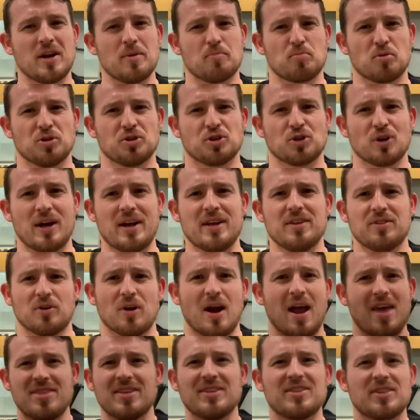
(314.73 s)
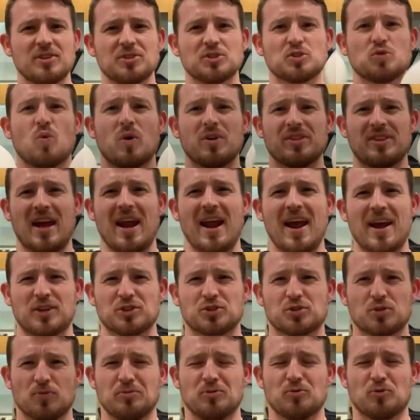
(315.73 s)
to portray either. I think they just want that
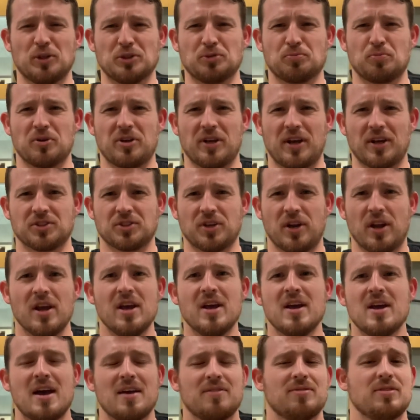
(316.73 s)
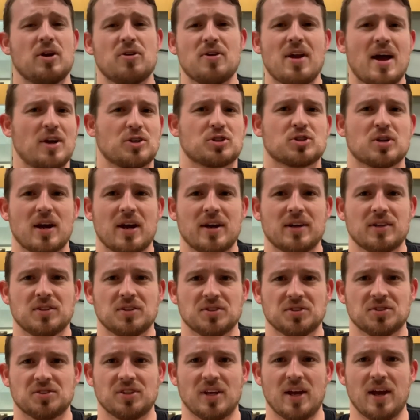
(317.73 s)
extra wrist protection. They're not trying to
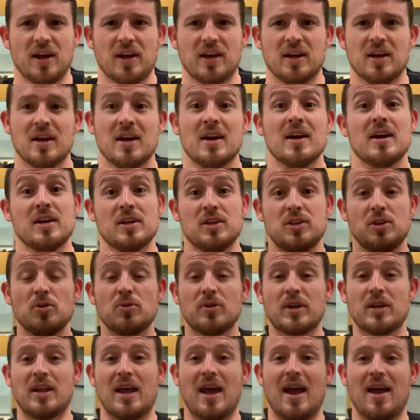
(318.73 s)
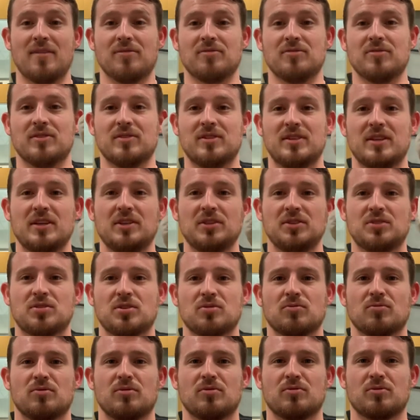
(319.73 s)
say, you can have these
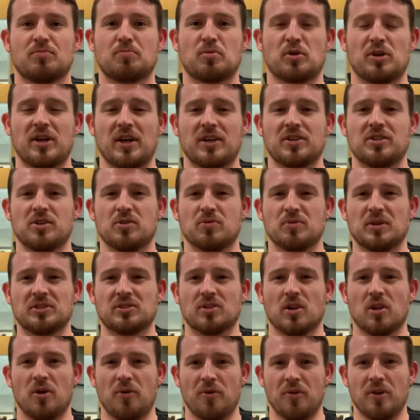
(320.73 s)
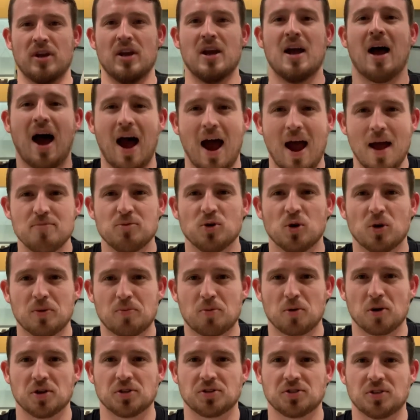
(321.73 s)
protecting your wrist alone. I'm the only
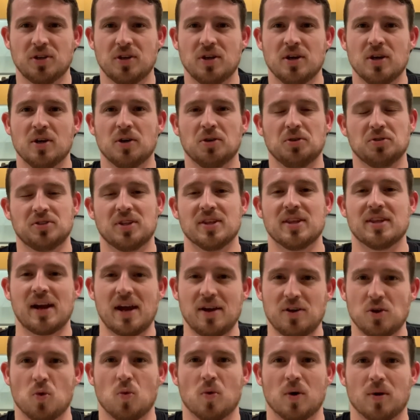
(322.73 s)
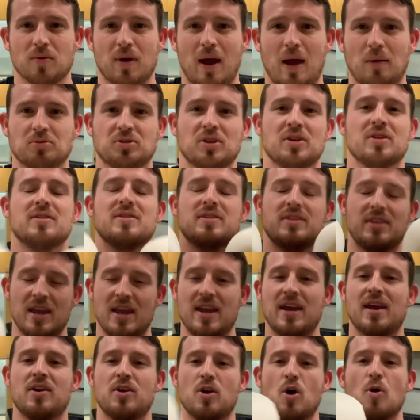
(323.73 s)
person who said that I don't wear wraps. They
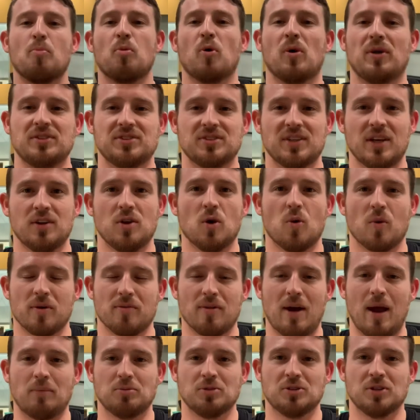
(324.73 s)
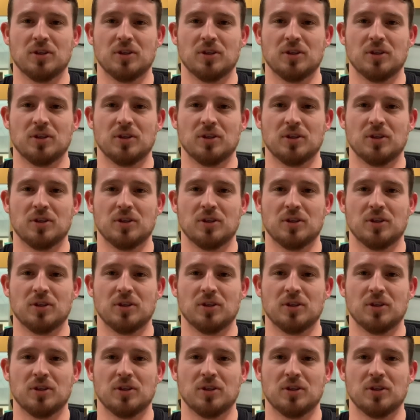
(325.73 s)
at no point said don't wear wraps.